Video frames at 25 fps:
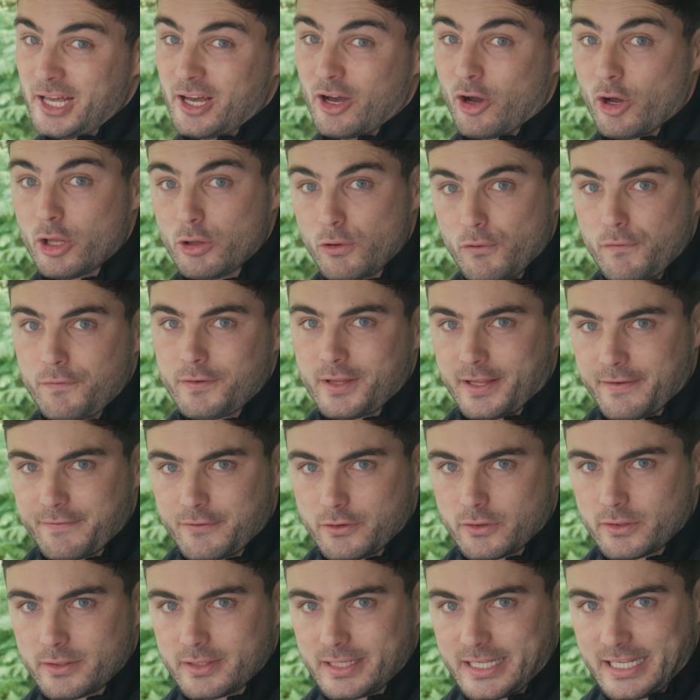I love what they've
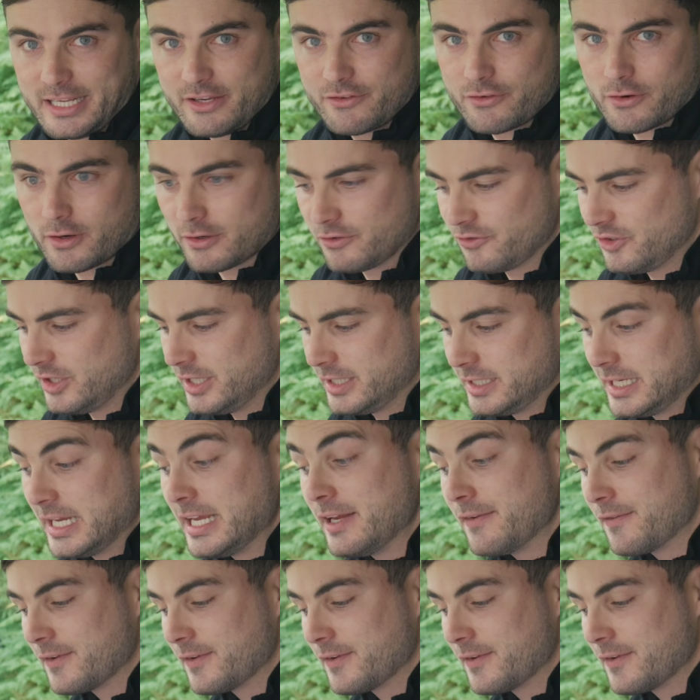done in the e-tron GT,